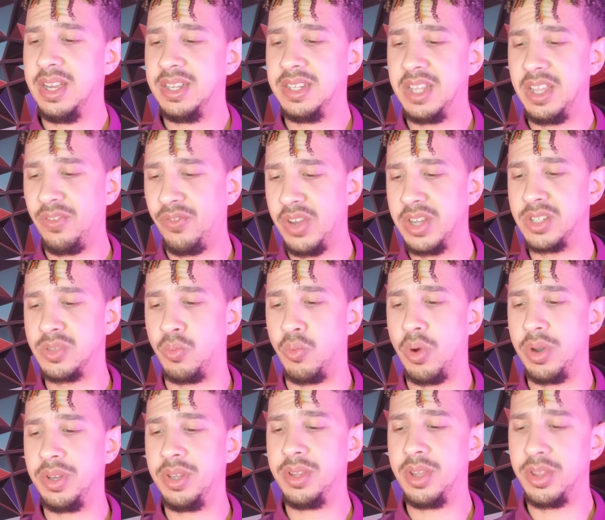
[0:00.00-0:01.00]
defense
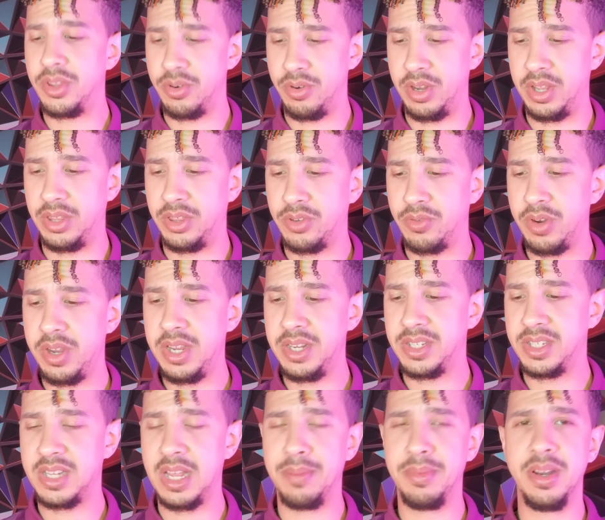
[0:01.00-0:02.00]
133,
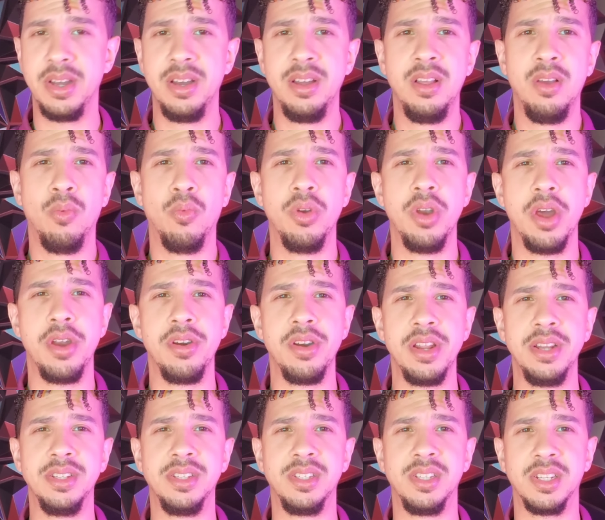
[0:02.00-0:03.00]
and stamina
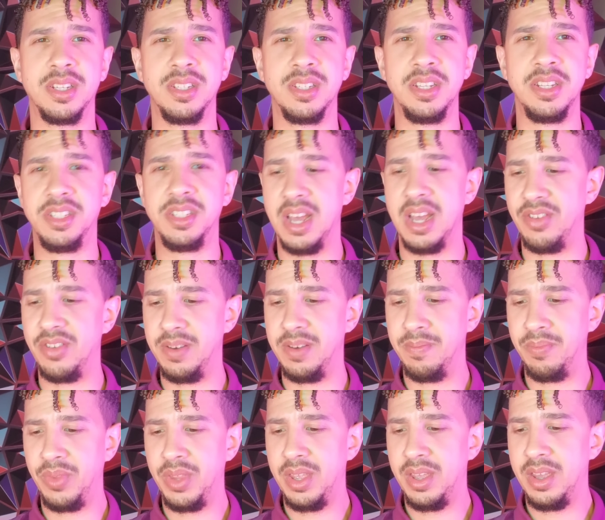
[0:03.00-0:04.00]
167.
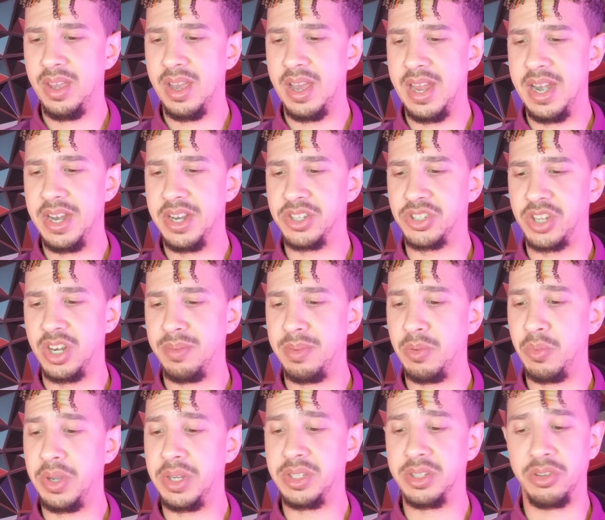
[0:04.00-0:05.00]
And it is going to be
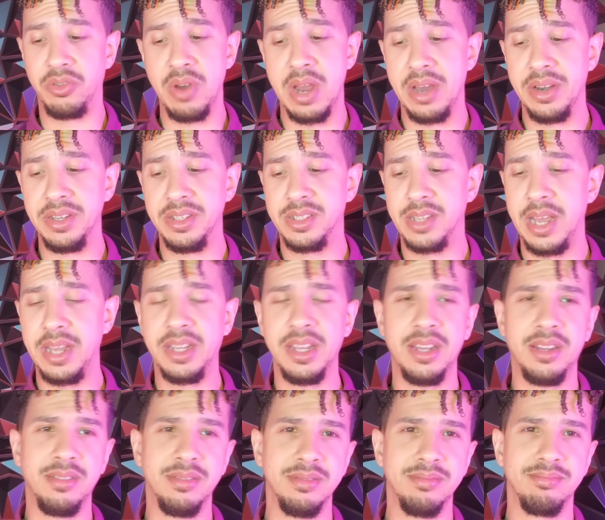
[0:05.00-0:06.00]
weak to ground and
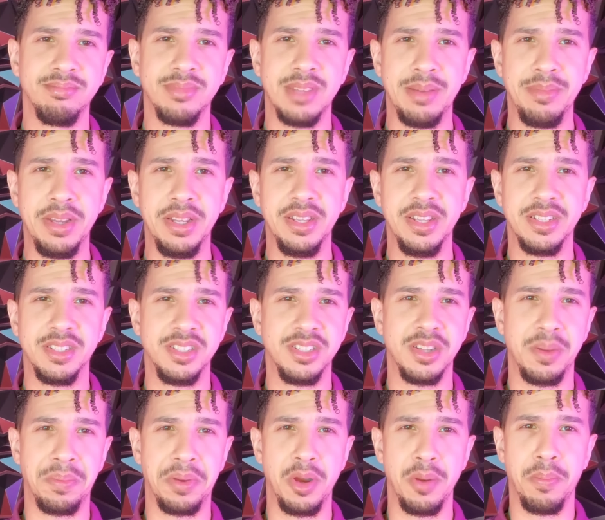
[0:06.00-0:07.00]
psychic. I mean, this is
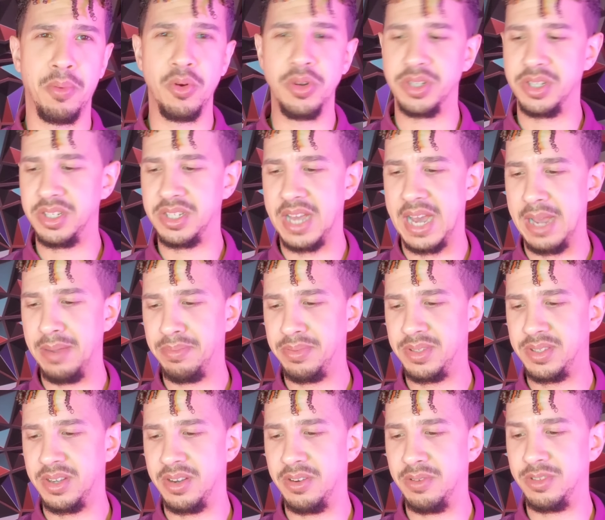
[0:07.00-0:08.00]
a pure poison type,
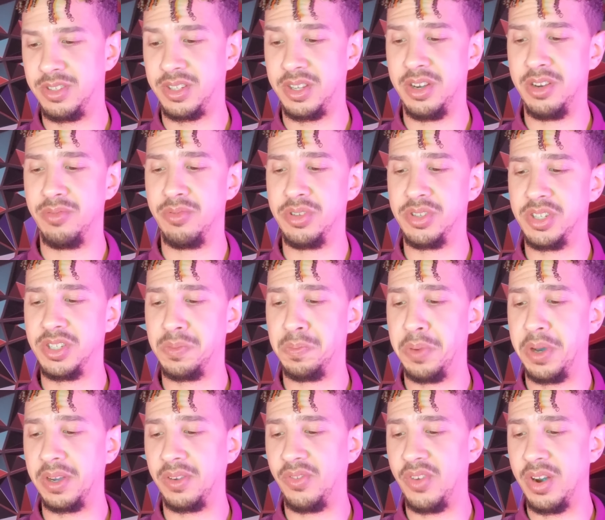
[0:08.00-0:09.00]
so it's going to resist
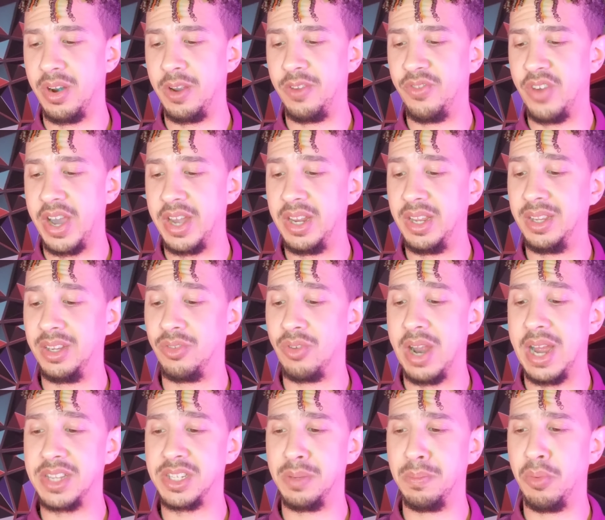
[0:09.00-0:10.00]
bug, fairy, fighting,
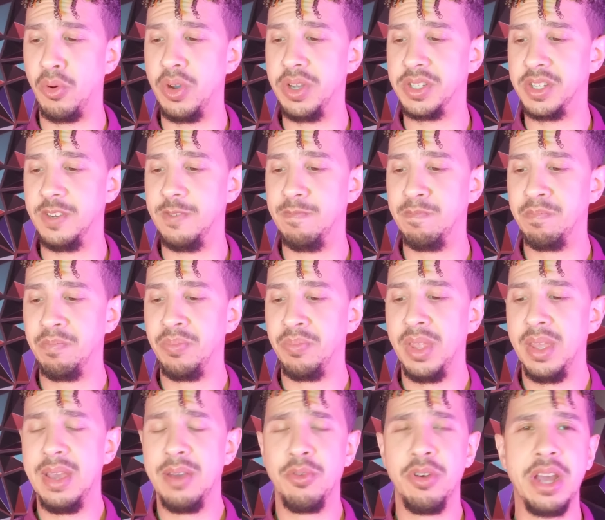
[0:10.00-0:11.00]
grass, and poison.
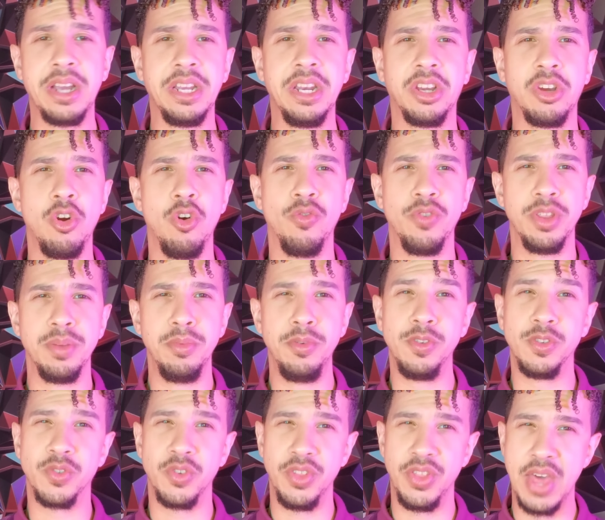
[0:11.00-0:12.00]
We're not going to go over the
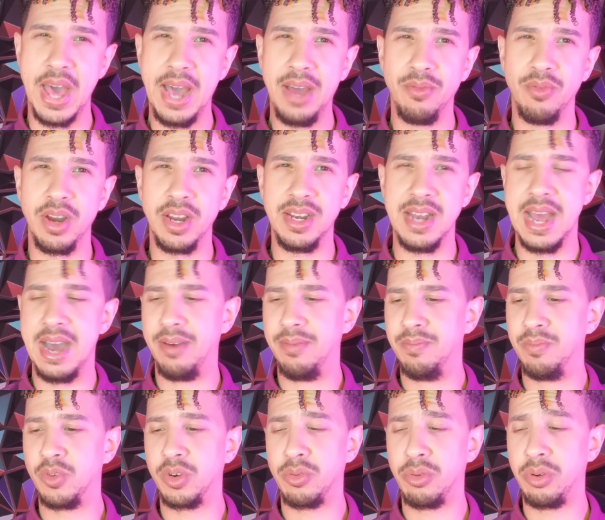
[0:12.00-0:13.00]
moves for that right now,
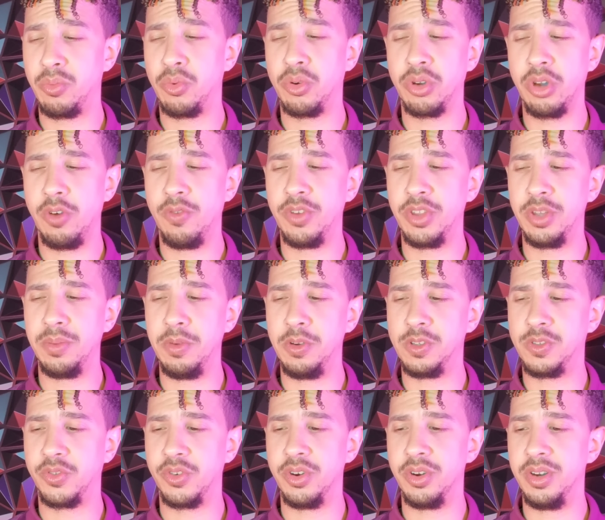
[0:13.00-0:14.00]
but we'll go over the
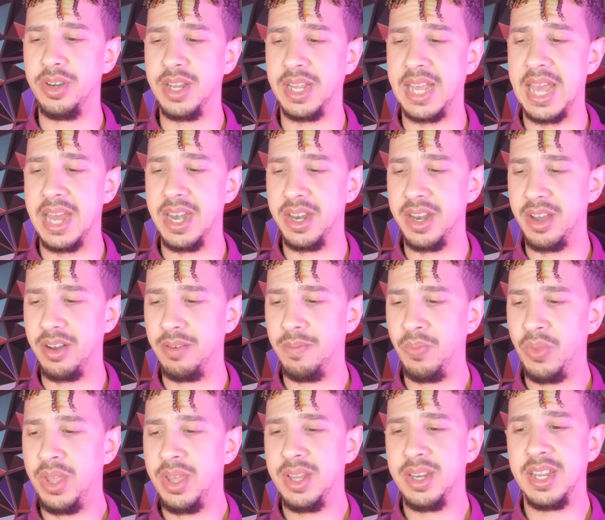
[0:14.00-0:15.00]
moves for Naganadel.
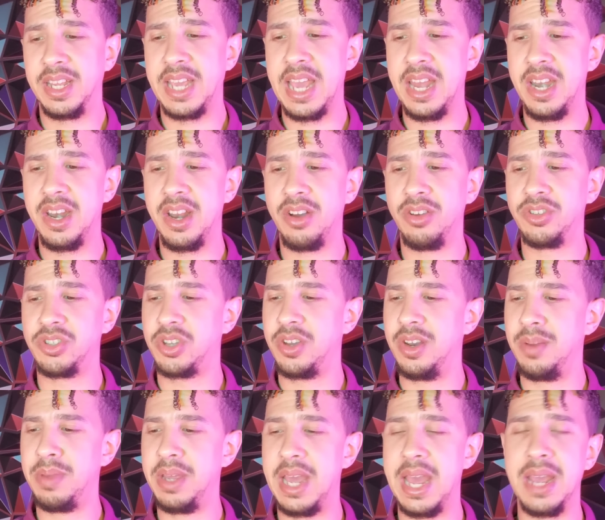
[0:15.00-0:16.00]
Naganadel is going
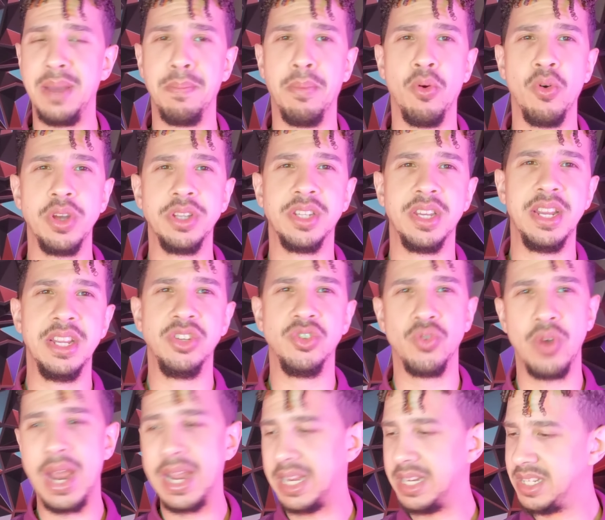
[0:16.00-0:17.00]
to be a poison and
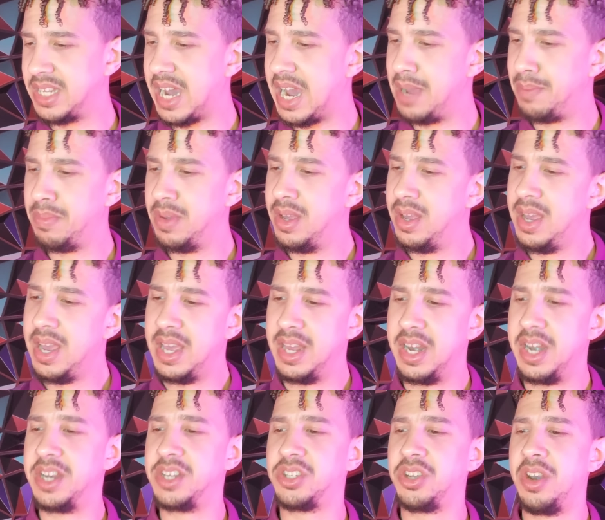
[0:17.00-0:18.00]
dragon type, and
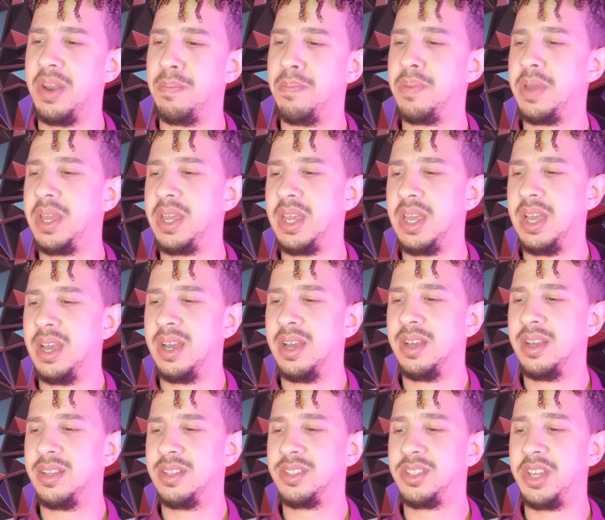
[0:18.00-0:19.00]
it is going to be
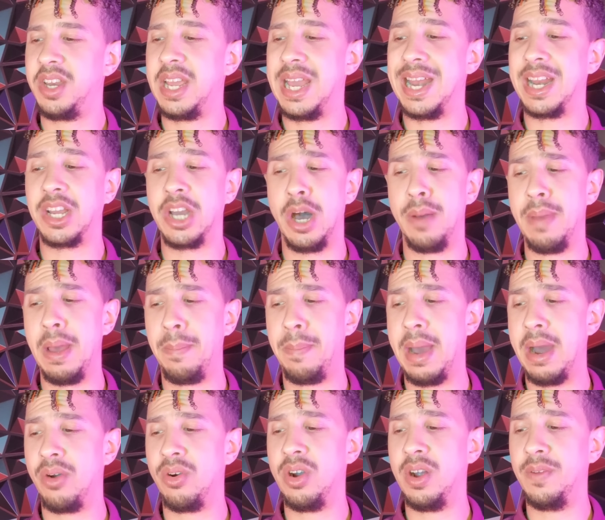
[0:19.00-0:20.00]
sitting at a combat
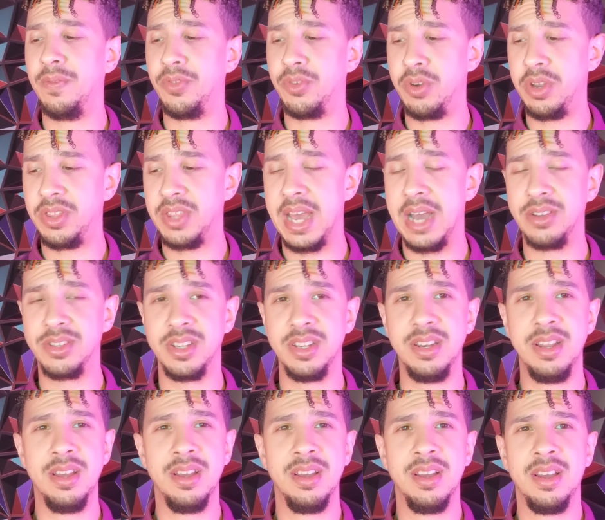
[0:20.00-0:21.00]
power of
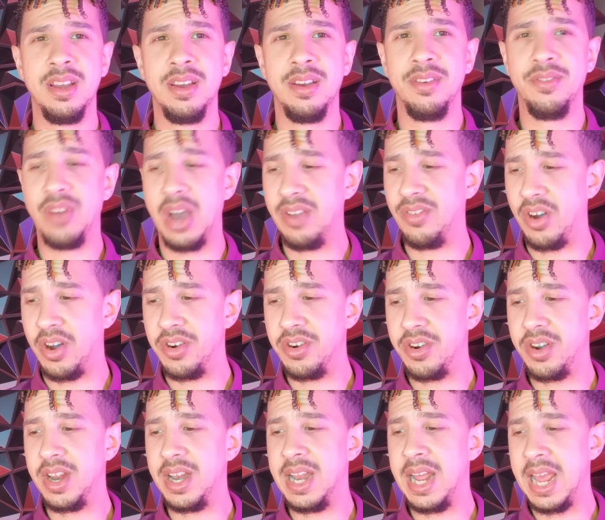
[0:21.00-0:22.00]

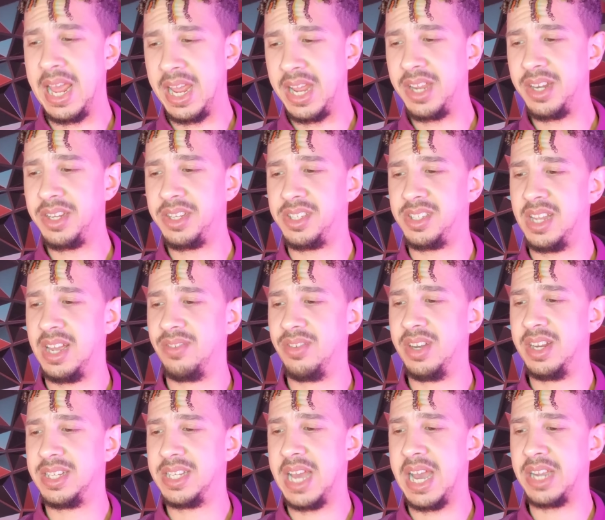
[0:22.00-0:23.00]
3,587,
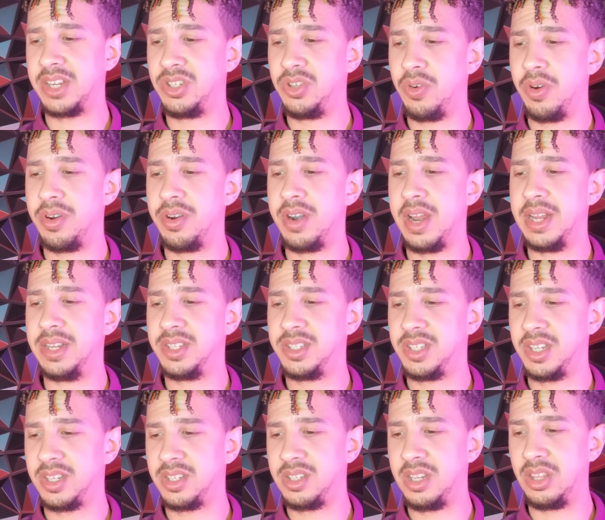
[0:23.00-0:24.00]
attack
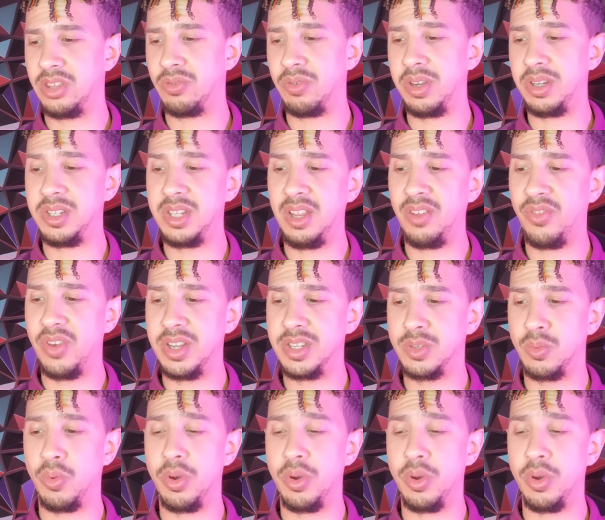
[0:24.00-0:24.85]
263, defense